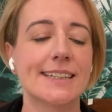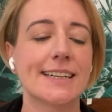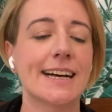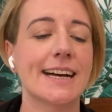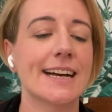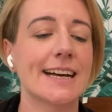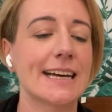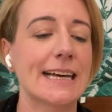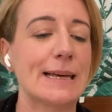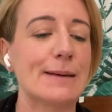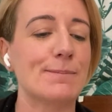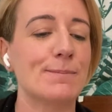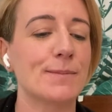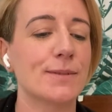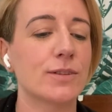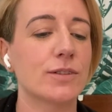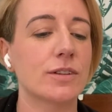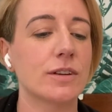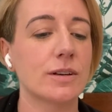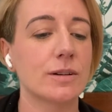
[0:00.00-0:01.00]
Um,
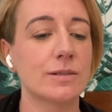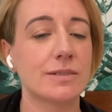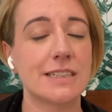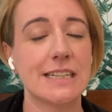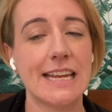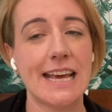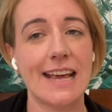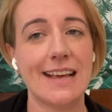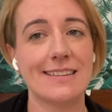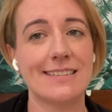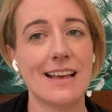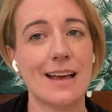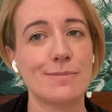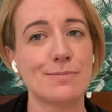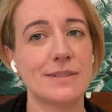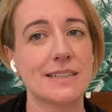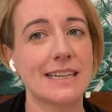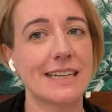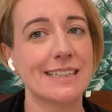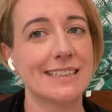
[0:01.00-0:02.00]
so today's
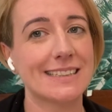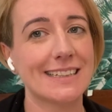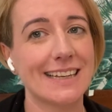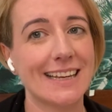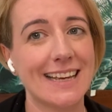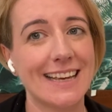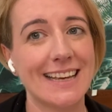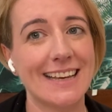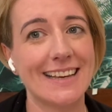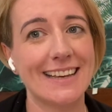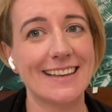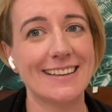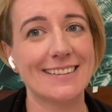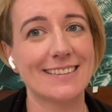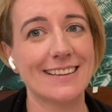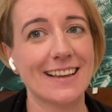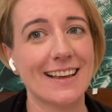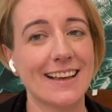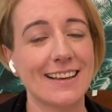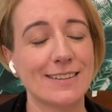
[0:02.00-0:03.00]
update is
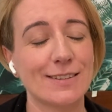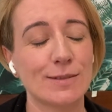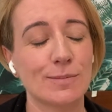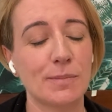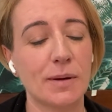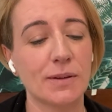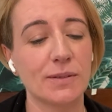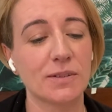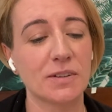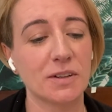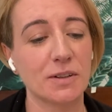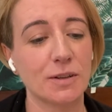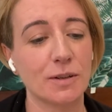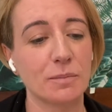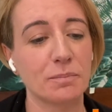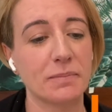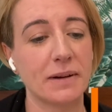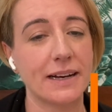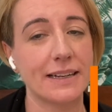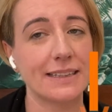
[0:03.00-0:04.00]
sponsored
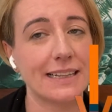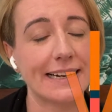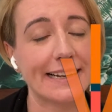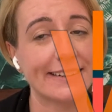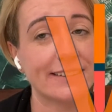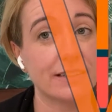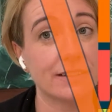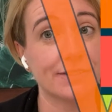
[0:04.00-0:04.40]
by the letter